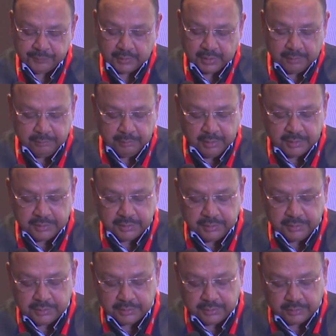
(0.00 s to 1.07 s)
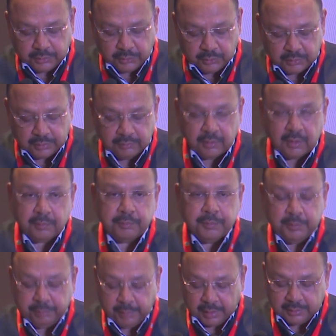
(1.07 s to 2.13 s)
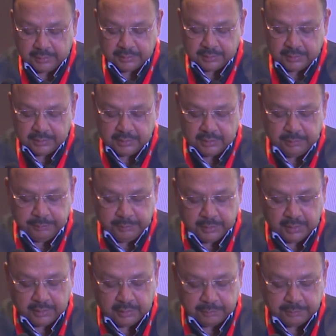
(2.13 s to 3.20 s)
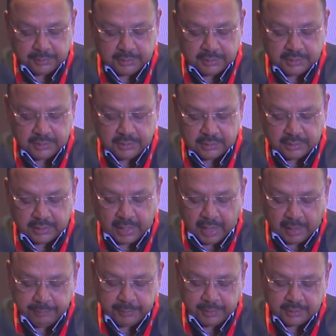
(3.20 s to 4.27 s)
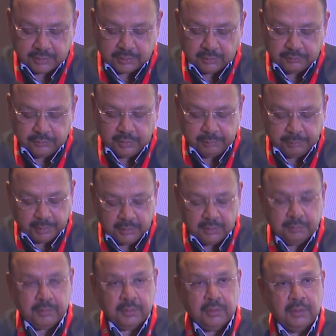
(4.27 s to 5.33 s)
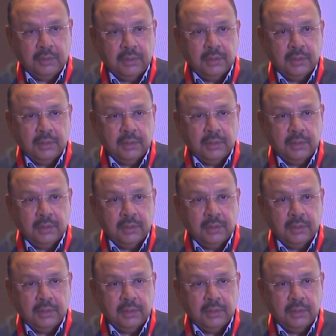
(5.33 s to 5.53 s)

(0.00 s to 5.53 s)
Embracing secure development practices, DPI represents the apex of dependable,